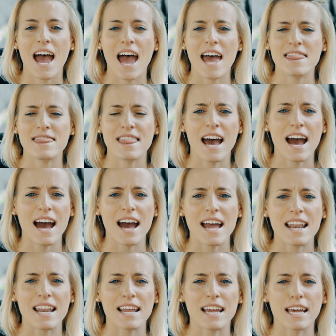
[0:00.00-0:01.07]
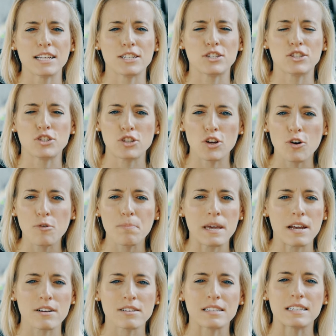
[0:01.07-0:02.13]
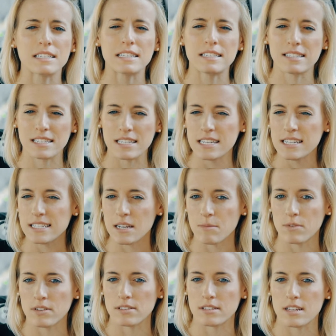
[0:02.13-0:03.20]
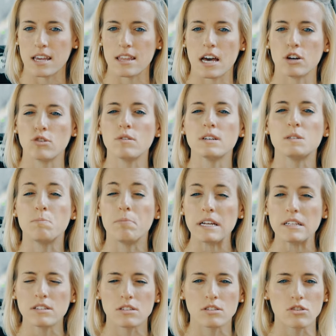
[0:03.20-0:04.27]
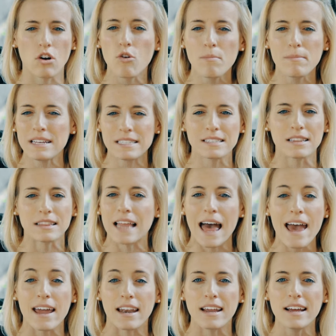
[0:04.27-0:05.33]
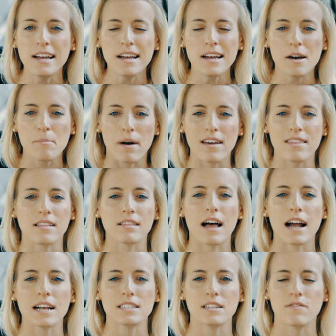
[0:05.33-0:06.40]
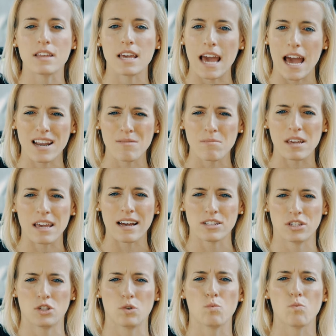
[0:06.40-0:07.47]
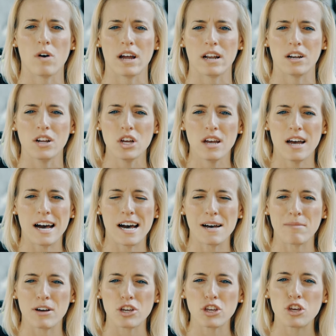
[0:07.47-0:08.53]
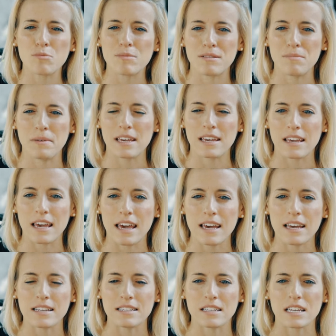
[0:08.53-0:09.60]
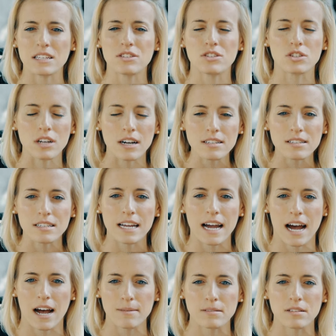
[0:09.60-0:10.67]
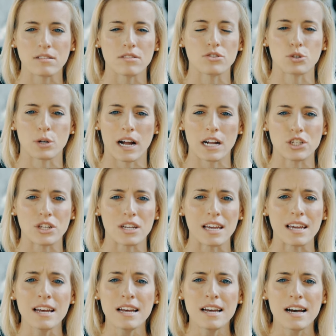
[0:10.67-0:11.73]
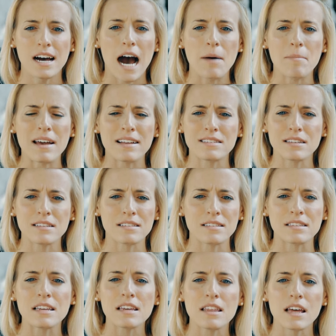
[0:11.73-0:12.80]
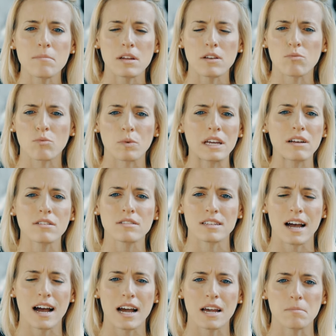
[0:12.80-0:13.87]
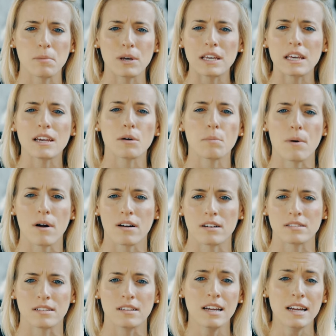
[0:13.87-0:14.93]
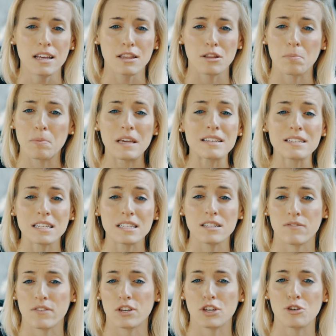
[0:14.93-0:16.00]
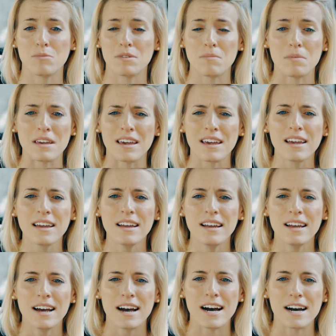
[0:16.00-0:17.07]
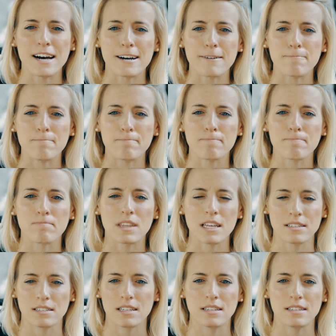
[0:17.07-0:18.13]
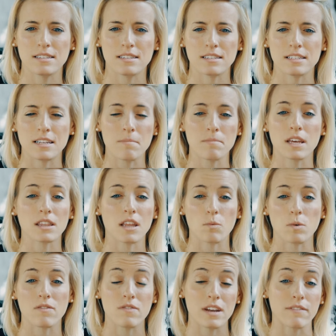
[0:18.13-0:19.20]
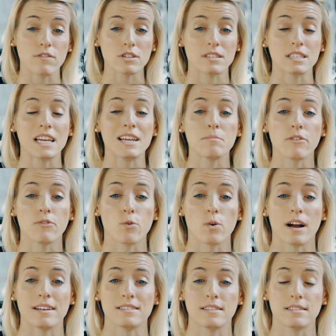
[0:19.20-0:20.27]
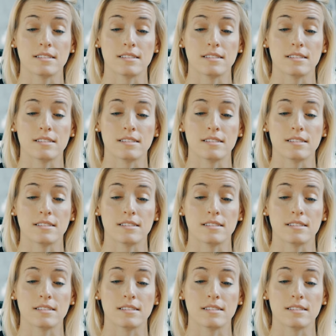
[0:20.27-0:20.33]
And that is so piercing to see someone say that who has been so misled by the lies of the enemy as to what um, a human being is, is just an absolute tragedy. Um, and to see them in real time picking apart the pieces of a human being, um, this is something that we've never seen before as a